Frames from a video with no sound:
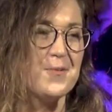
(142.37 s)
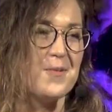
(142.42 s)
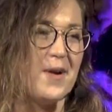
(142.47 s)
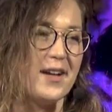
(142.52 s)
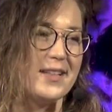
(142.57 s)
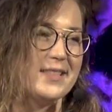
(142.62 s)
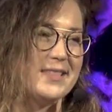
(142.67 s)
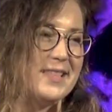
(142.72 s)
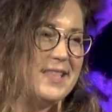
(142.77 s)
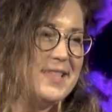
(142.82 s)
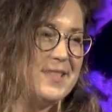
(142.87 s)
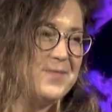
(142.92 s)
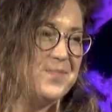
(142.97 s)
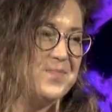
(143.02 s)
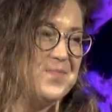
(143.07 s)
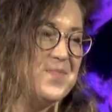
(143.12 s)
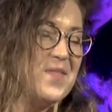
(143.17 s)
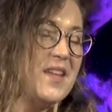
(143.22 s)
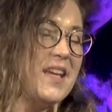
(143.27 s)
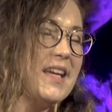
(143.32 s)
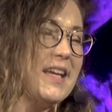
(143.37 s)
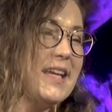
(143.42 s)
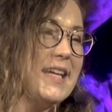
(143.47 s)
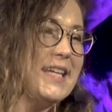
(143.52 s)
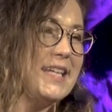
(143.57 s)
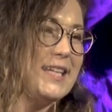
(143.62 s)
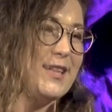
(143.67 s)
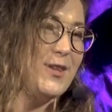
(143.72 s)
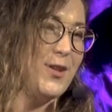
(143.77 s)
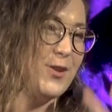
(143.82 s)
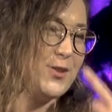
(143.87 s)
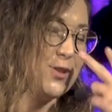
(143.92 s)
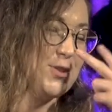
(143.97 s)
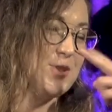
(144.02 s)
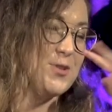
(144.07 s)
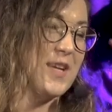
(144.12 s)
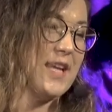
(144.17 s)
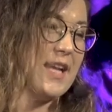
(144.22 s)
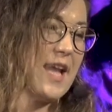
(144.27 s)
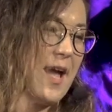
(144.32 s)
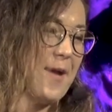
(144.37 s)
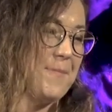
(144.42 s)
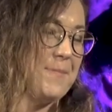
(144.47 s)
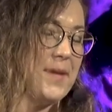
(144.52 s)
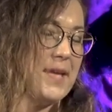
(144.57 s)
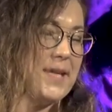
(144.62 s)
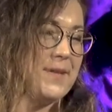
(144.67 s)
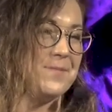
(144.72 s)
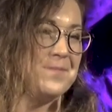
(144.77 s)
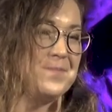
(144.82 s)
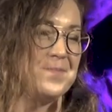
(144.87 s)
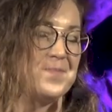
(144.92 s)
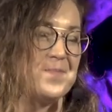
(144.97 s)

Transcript: walks in. He looks straight at me.